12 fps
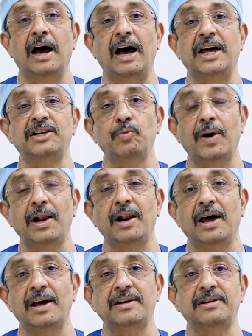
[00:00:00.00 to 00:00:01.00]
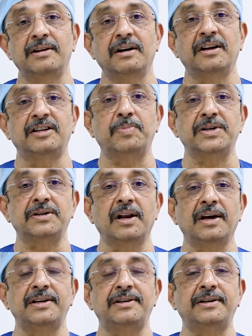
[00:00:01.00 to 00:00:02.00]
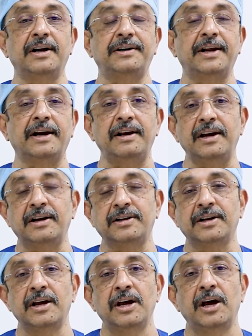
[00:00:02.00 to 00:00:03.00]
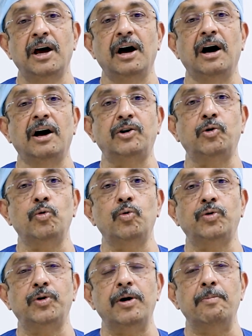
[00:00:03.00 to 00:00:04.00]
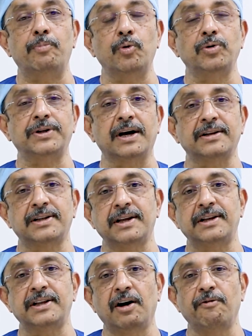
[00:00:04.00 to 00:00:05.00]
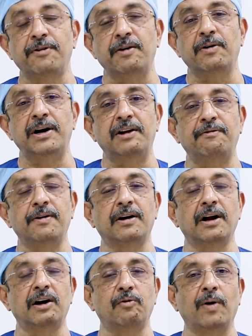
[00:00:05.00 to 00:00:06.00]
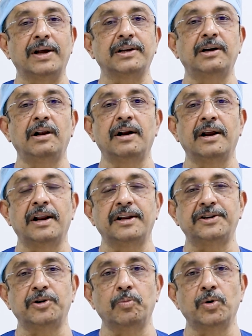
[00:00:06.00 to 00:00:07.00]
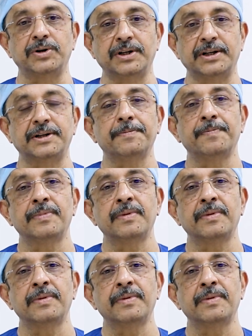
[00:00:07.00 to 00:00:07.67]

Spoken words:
as well as specialized techniques to improve success of even difficult vascular anastomosis.